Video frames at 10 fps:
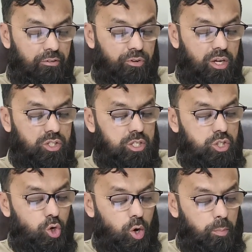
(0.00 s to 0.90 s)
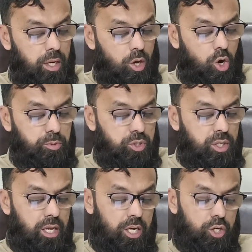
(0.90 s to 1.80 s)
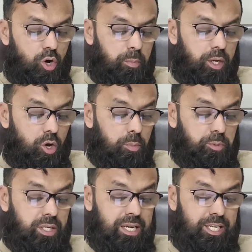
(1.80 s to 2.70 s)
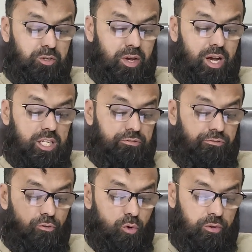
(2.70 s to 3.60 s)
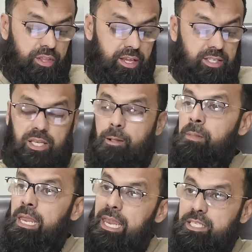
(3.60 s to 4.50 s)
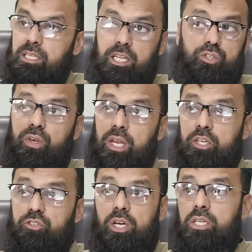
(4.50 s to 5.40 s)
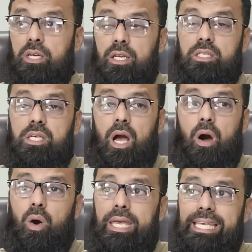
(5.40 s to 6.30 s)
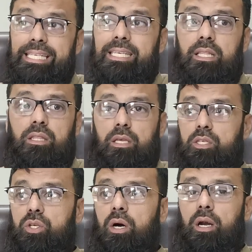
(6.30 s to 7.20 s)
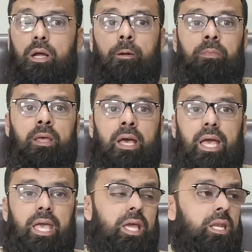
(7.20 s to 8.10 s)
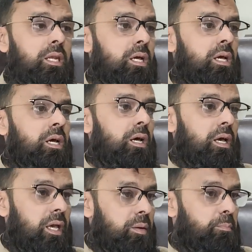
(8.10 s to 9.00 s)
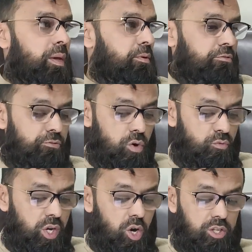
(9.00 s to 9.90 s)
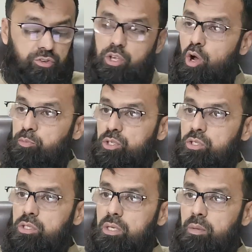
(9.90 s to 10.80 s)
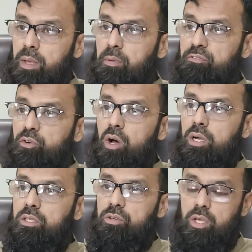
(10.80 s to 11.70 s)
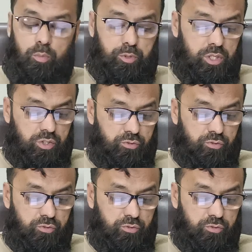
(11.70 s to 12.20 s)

First is European option. In European option you got four things. Listen, it's very interesting, and see how easy the things are. In paper 4 we got three options. Paper 4 got three options.